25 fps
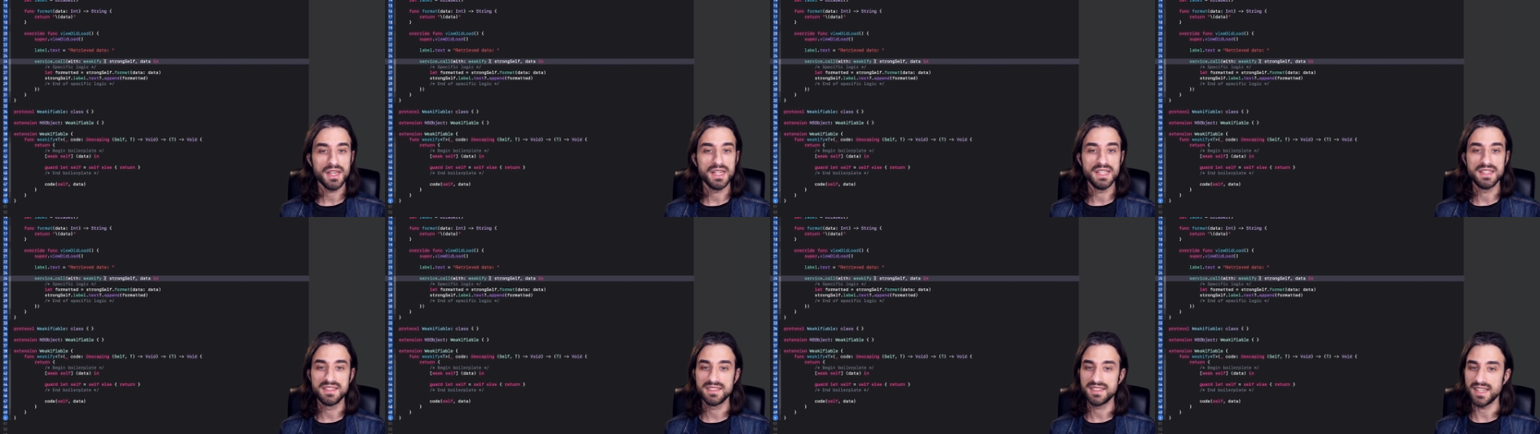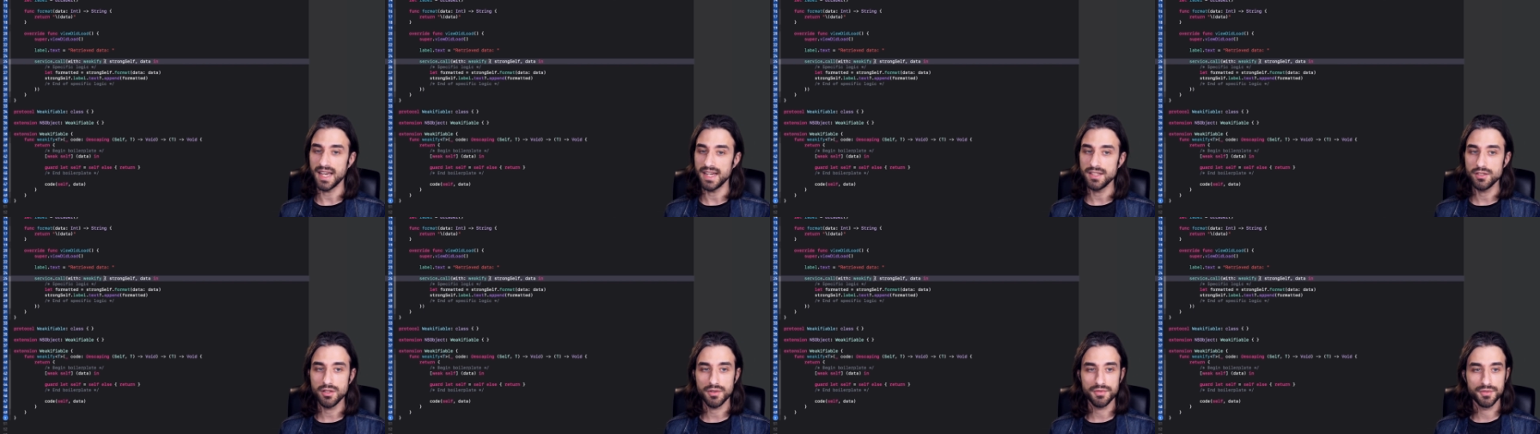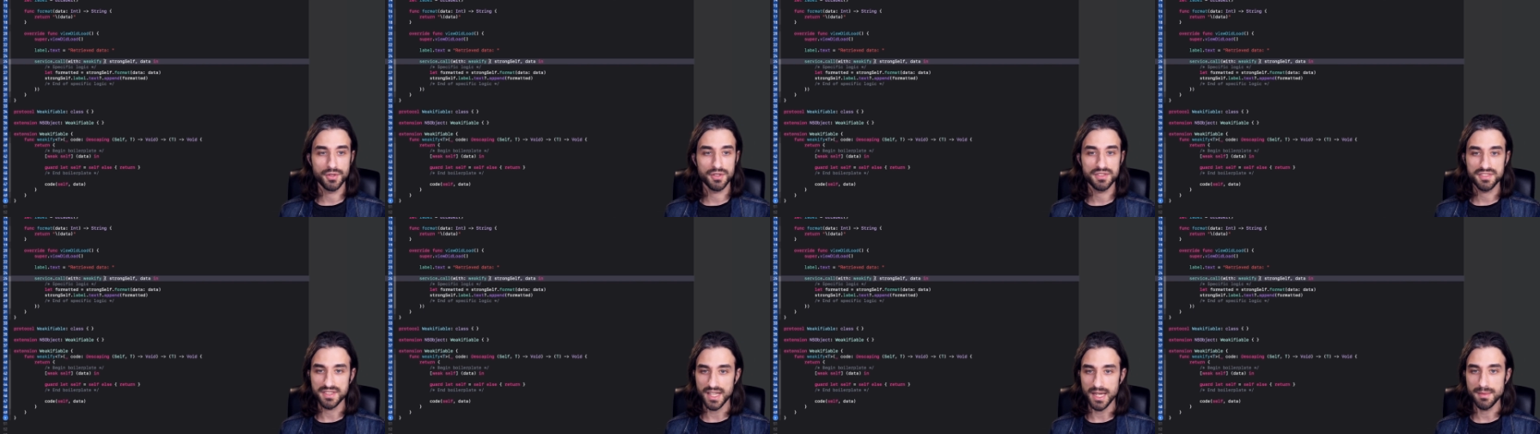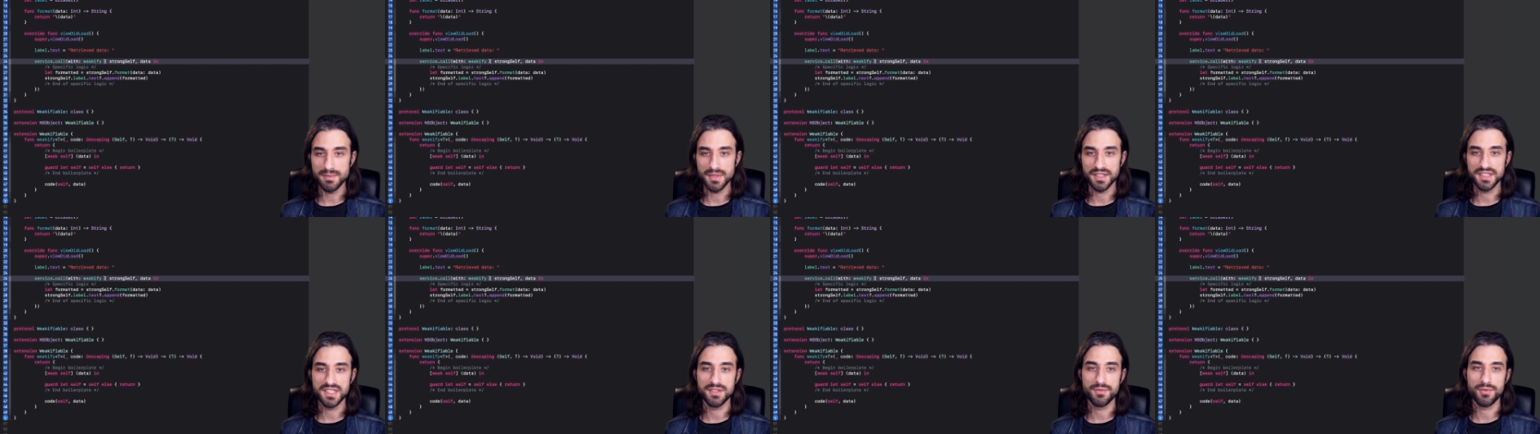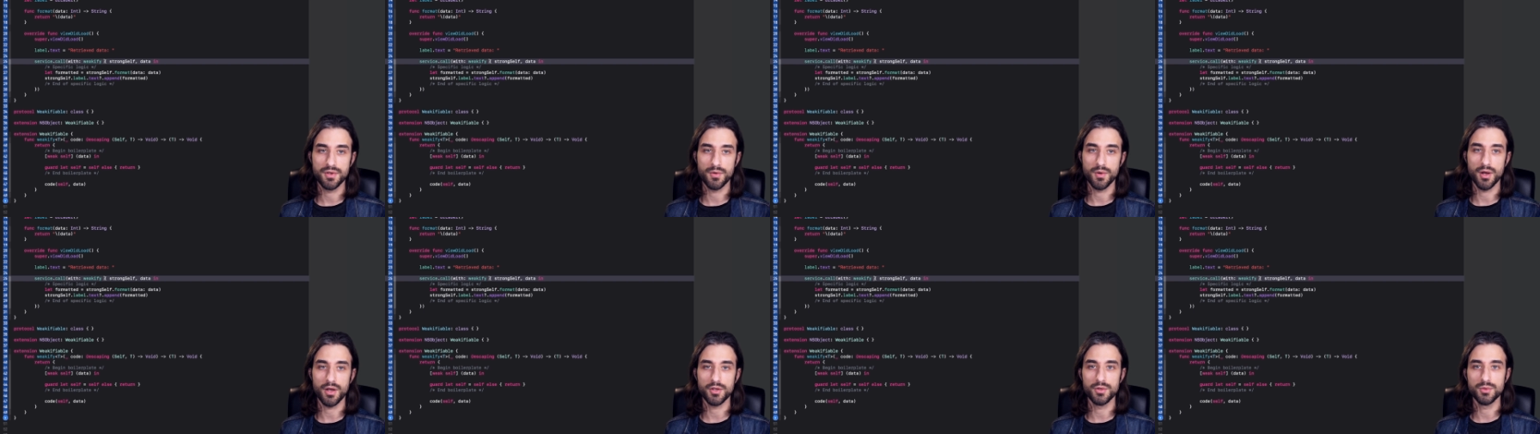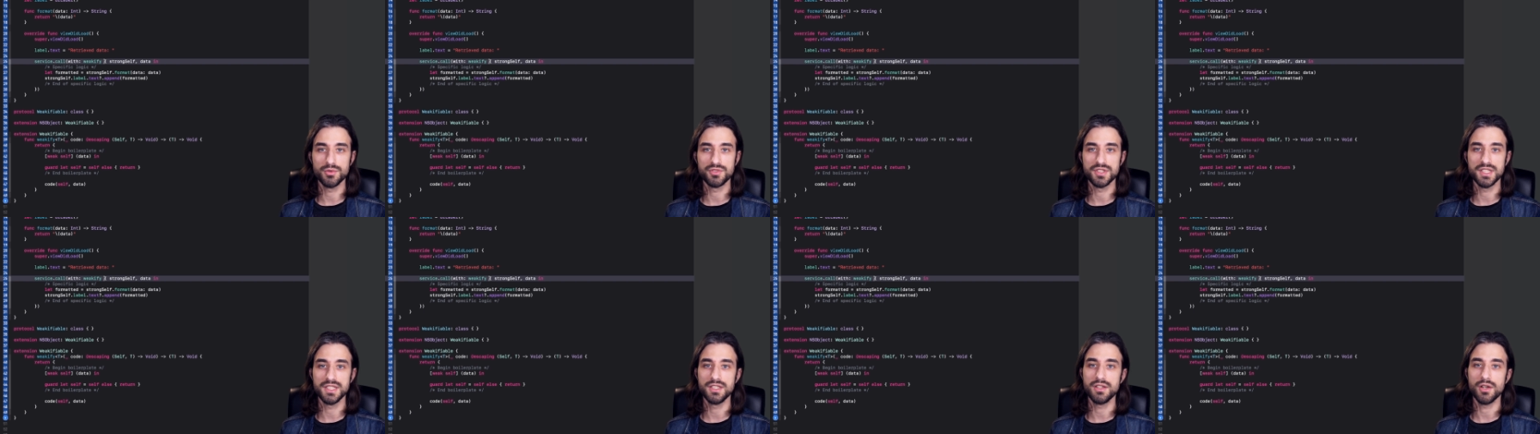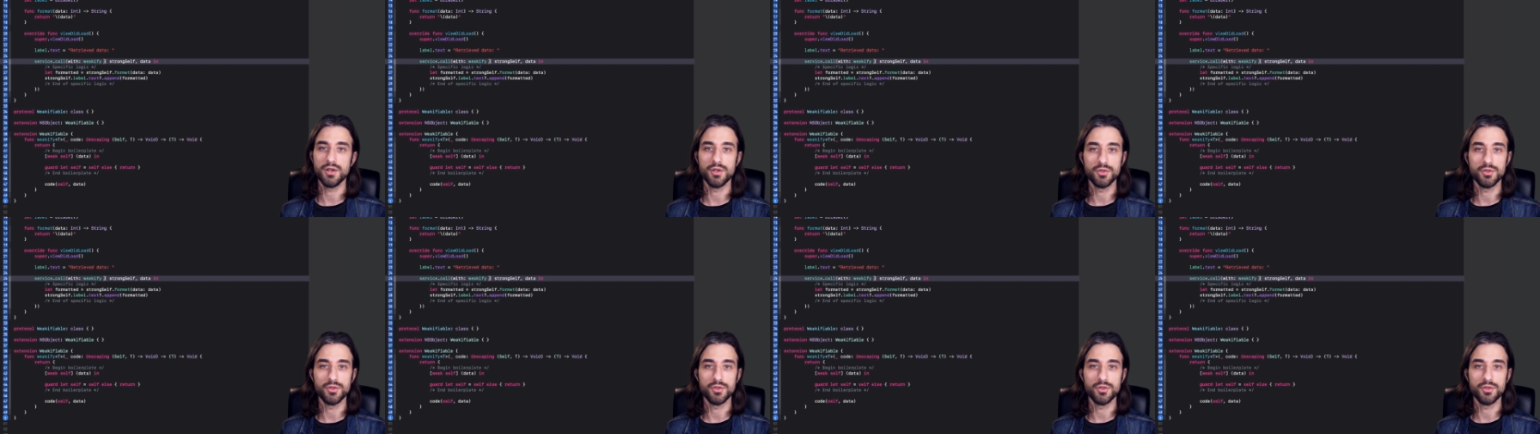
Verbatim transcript: it's kind of the same that if we were using